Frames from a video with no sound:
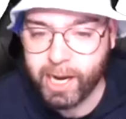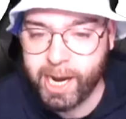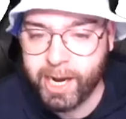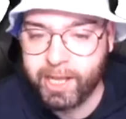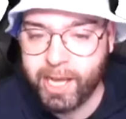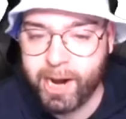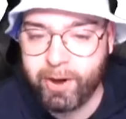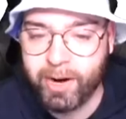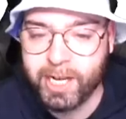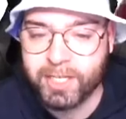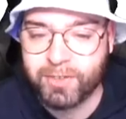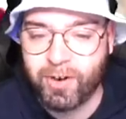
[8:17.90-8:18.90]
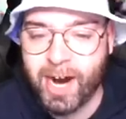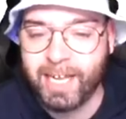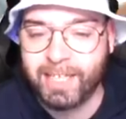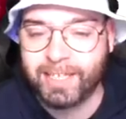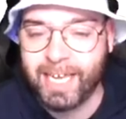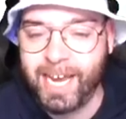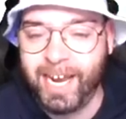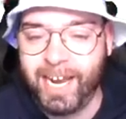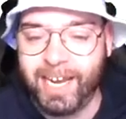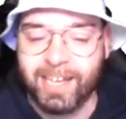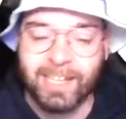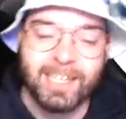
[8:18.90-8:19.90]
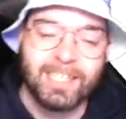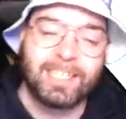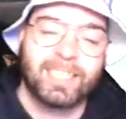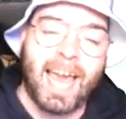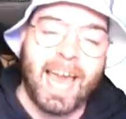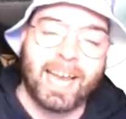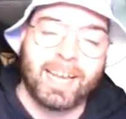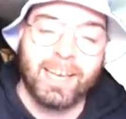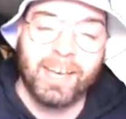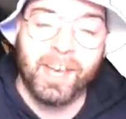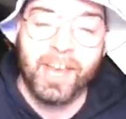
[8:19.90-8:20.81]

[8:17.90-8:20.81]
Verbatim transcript: And there it is right there. Sack